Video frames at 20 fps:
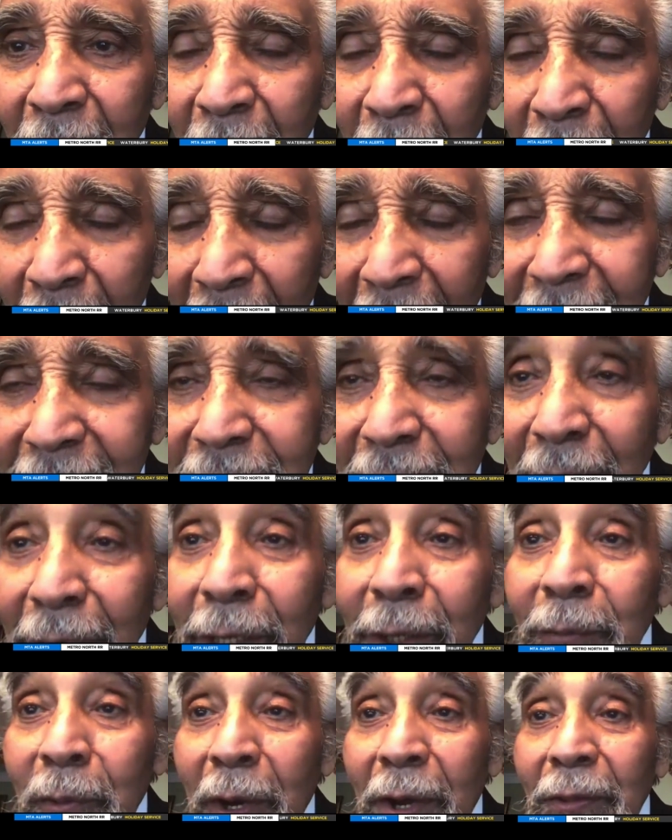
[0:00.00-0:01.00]
Well, I tell
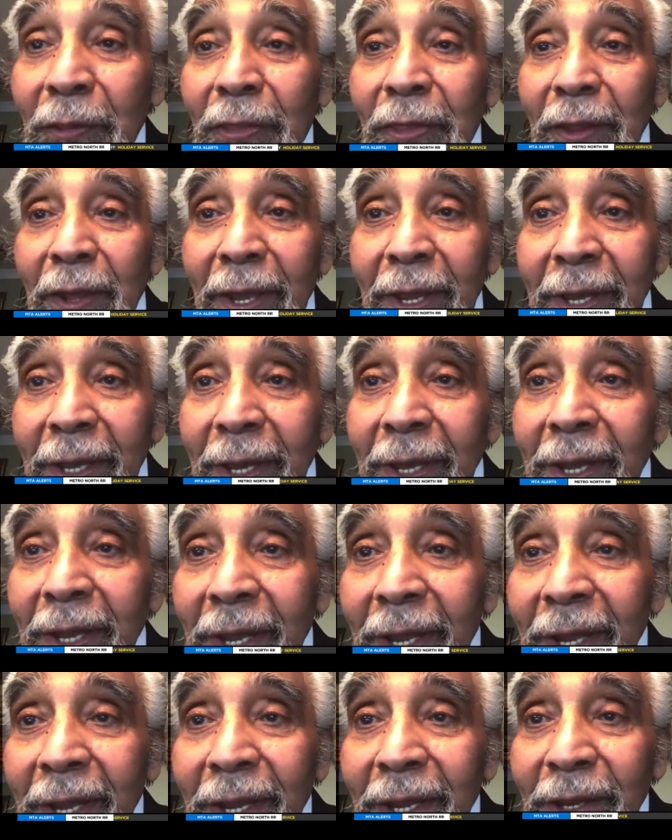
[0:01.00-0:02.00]
you one thing,
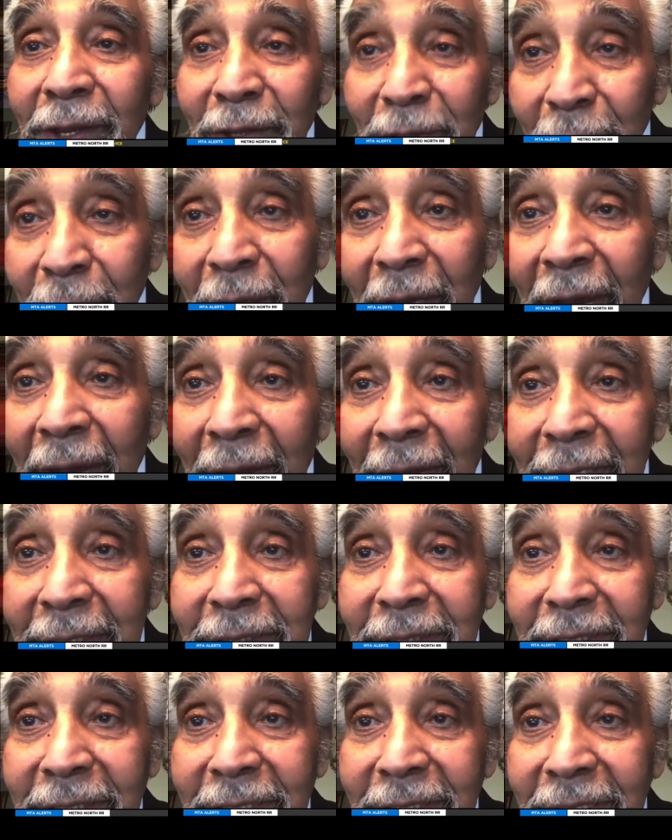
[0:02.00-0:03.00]
you
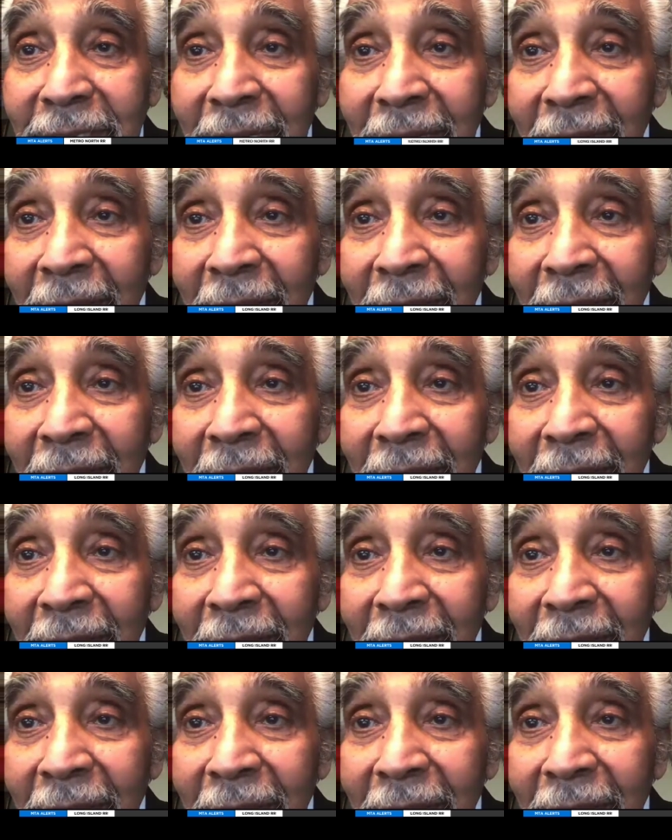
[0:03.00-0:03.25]
guys